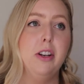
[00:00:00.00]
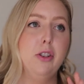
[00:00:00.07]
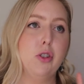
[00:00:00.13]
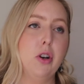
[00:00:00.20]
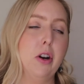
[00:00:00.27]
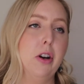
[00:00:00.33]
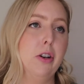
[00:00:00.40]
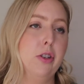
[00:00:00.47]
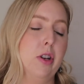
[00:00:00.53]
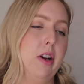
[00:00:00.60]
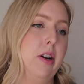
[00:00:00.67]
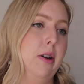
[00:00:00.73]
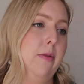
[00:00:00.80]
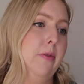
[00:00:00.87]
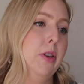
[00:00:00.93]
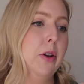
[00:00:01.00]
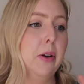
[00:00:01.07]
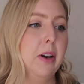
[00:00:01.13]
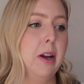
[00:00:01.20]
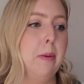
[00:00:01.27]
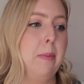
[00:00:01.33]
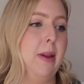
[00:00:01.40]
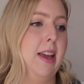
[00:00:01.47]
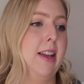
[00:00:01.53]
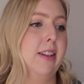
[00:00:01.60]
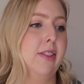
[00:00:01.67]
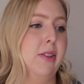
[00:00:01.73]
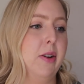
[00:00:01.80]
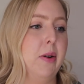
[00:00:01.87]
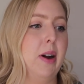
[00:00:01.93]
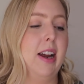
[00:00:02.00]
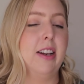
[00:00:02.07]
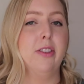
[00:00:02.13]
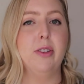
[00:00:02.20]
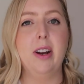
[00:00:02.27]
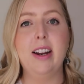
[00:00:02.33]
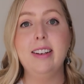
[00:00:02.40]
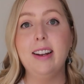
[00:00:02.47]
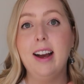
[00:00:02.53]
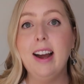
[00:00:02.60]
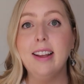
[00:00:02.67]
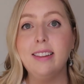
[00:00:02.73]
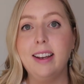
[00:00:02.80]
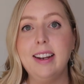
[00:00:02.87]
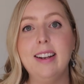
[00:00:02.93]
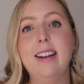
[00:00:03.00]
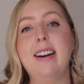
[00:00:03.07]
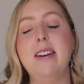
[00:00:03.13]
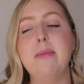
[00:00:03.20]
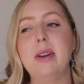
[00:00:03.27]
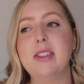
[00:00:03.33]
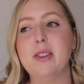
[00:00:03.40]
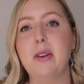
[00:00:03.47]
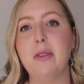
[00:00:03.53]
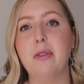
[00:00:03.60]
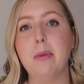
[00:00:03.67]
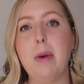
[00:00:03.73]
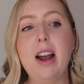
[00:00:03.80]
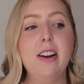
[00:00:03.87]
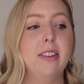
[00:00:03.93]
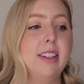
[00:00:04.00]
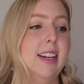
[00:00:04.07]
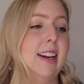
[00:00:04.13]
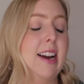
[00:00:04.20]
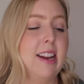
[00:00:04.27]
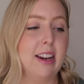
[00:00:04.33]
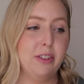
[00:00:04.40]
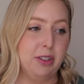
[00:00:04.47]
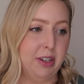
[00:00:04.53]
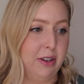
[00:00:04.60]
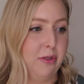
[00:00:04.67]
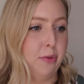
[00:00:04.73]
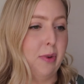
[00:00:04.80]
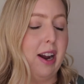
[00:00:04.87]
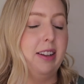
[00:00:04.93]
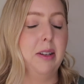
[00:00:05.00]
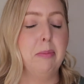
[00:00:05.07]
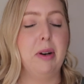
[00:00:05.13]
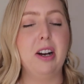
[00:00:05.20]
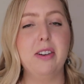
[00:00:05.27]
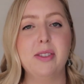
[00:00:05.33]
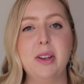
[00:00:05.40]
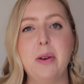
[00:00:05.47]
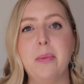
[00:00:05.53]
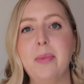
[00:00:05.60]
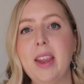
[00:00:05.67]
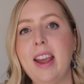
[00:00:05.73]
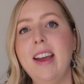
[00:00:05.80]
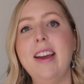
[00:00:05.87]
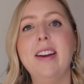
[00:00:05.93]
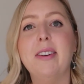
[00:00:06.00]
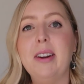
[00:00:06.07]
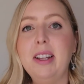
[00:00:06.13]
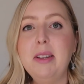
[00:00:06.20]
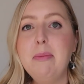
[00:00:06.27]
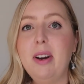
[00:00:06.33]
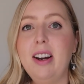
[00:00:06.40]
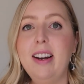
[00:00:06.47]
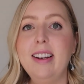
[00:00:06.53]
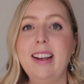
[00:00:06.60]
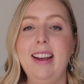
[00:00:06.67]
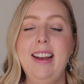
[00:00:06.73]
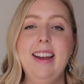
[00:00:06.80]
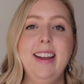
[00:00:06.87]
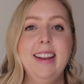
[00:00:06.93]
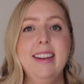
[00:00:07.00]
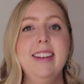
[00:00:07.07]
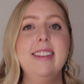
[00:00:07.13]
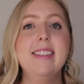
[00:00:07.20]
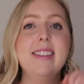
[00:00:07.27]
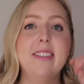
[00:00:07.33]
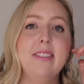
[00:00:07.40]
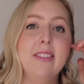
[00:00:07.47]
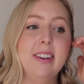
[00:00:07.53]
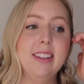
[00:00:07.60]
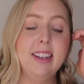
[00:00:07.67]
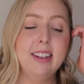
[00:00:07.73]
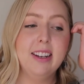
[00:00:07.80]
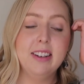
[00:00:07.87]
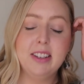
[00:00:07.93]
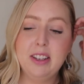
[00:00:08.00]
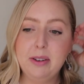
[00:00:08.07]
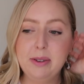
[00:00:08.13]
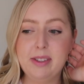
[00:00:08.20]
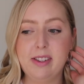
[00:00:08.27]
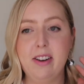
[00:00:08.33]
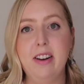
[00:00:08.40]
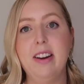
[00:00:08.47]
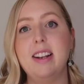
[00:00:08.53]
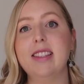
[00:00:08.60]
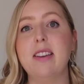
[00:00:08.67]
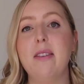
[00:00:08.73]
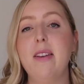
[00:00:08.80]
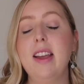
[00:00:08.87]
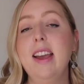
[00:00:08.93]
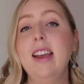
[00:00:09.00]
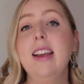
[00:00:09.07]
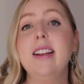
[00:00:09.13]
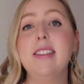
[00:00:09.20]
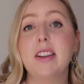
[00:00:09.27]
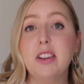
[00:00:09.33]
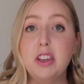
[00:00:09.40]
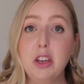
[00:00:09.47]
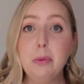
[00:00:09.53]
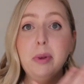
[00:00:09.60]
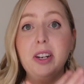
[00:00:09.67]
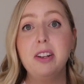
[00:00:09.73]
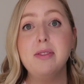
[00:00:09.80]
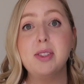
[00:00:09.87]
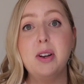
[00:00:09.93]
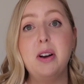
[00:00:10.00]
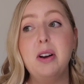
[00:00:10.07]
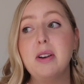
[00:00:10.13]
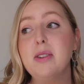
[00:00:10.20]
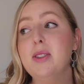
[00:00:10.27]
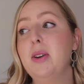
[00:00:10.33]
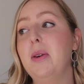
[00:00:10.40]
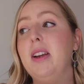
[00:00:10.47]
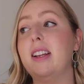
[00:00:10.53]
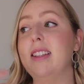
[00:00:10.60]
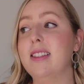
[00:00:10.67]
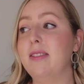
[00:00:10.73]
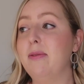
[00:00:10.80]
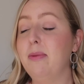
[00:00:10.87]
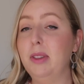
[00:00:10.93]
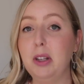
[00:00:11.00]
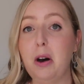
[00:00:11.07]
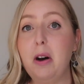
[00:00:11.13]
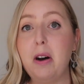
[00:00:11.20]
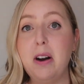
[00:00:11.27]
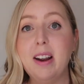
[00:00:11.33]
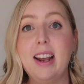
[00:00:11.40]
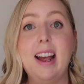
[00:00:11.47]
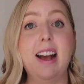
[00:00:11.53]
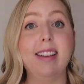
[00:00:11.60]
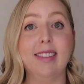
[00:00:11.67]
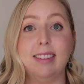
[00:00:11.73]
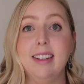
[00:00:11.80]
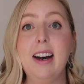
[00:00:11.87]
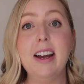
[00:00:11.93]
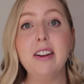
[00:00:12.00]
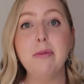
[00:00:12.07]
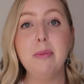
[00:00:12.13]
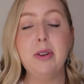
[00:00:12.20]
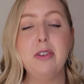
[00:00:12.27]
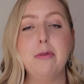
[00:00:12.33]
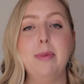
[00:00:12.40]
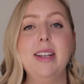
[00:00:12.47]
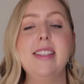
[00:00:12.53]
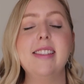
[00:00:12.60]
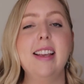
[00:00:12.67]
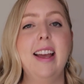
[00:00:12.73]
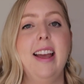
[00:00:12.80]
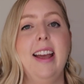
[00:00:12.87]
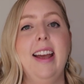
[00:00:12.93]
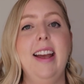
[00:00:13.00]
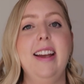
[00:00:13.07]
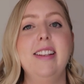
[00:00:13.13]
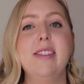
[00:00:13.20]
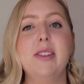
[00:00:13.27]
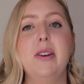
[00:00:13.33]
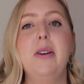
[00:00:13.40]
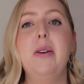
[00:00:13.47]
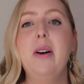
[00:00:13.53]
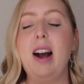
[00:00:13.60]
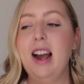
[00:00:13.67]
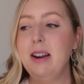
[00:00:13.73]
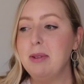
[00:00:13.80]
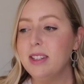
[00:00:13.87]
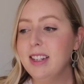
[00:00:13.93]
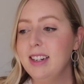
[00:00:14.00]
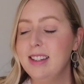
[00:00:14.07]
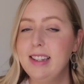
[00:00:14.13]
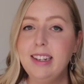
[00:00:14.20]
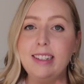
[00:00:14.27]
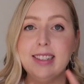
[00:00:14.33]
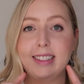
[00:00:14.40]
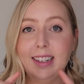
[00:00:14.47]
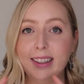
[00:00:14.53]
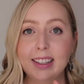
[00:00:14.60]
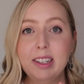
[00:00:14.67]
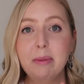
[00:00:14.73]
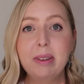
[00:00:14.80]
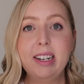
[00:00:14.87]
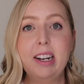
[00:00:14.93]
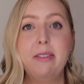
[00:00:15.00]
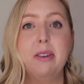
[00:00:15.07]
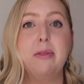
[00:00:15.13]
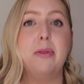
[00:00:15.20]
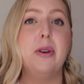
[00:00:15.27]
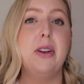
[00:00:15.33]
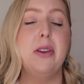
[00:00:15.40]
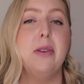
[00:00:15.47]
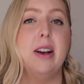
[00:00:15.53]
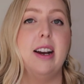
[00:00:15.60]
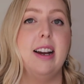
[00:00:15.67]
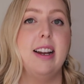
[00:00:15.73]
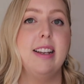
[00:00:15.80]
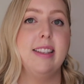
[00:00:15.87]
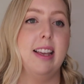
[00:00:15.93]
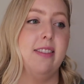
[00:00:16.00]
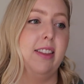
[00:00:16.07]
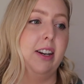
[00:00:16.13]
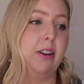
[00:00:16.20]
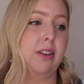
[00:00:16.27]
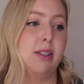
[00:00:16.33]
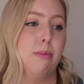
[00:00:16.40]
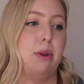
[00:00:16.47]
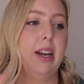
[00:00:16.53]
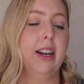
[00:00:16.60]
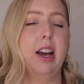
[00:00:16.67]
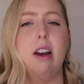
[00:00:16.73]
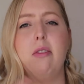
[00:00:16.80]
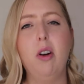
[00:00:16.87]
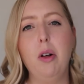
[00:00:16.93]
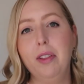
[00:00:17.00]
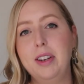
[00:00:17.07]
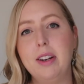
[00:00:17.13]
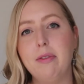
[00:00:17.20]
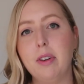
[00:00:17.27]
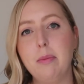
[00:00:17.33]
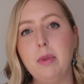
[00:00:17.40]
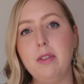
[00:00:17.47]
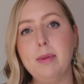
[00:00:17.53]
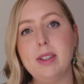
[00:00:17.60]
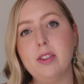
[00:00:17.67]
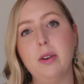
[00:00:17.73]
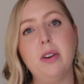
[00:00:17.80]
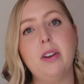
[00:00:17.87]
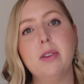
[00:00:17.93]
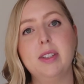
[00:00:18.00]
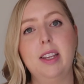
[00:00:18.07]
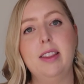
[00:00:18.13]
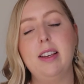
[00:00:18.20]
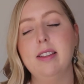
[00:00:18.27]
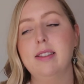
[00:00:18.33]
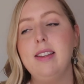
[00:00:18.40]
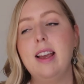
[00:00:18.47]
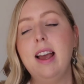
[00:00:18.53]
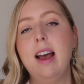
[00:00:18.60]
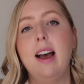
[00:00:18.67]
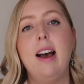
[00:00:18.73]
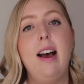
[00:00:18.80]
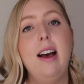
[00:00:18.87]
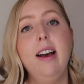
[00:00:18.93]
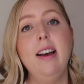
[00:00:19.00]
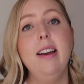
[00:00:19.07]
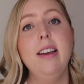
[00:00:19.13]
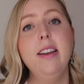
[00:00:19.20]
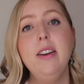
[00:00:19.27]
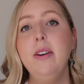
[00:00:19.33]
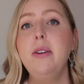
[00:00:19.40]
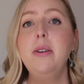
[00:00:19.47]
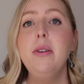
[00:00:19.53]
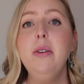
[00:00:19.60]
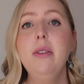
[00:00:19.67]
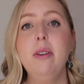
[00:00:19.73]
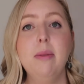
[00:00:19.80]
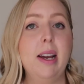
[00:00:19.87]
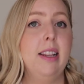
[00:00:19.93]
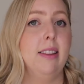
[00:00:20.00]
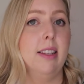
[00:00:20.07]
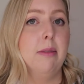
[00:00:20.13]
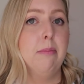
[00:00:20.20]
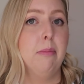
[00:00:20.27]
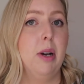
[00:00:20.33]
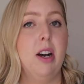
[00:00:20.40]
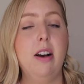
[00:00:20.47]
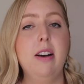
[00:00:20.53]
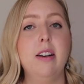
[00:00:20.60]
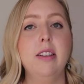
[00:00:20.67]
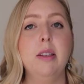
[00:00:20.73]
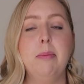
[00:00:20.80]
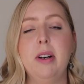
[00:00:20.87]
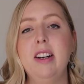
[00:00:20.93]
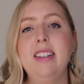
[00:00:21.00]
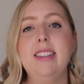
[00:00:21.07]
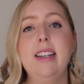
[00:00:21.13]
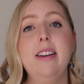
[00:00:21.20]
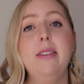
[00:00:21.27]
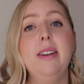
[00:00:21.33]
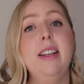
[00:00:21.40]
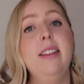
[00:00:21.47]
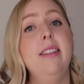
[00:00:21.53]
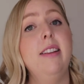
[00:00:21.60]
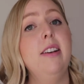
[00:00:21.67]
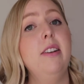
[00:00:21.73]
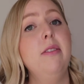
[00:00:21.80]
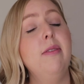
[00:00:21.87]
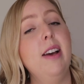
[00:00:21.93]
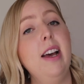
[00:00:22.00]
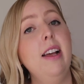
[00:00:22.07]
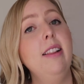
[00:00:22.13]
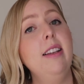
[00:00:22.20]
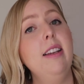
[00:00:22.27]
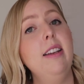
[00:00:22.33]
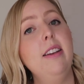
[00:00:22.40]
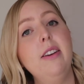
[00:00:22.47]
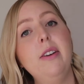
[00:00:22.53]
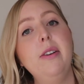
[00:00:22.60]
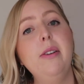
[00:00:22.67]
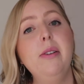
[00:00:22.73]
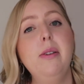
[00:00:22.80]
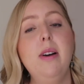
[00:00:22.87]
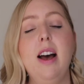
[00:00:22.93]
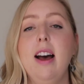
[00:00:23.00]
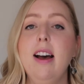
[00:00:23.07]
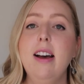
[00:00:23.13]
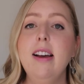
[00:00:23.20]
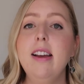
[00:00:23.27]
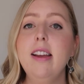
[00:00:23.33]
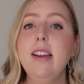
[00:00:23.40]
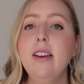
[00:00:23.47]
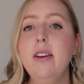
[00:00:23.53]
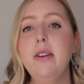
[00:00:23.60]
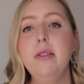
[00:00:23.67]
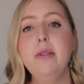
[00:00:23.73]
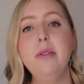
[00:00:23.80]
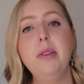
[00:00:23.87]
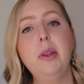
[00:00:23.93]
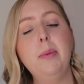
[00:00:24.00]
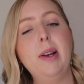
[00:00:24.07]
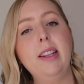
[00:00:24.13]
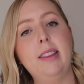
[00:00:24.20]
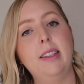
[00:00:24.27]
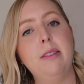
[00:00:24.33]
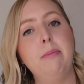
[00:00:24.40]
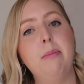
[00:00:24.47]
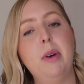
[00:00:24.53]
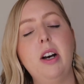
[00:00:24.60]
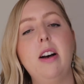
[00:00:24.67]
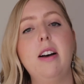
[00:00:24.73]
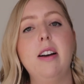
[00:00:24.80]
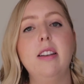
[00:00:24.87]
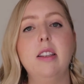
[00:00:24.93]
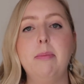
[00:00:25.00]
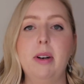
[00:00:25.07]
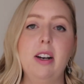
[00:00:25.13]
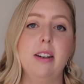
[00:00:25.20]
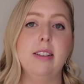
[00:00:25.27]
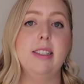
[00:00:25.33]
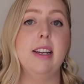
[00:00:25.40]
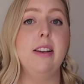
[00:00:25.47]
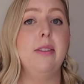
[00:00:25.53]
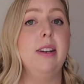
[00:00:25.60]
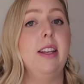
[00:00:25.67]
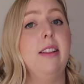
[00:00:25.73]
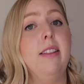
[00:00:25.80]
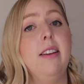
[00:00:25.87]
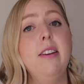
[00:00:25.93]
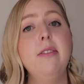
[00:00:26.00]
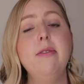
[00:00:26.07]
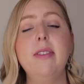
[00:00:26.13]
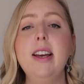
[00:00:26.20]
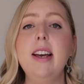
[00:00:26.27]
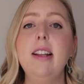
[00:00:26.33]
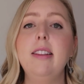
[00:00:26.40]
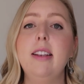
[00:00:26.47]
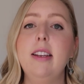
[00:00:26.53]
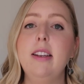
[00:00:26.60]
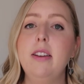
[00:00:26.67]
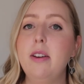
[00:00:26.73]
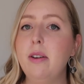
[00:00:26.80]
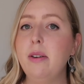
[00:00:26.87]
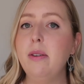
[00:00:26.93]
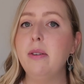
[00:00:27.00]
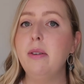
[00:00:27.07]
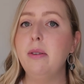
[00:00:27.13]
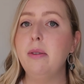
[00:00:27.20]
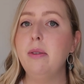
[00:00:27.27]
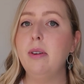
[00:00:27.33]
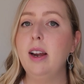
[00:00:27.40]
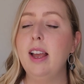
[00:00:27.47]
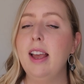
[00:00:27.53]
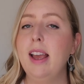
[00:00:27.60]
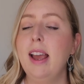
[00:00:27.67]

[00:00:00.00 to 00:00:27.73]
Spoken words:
in charge of Europe, and so I tried to highlight a song from Ireland, and I actually used Rattlin. So Rattlin is a really good, cute song. It's a cumulative song, so it's long, it has a lot of movements, and so I'm just gonna sing just a little bit of it for you guys, and then I'll explain kind of all the different movements. So it goes like this. Hi-ho, the Rattlin bog, the bog down in the valley-o. Hi-ho, the Rattlin bog, the bog down in the valley-o.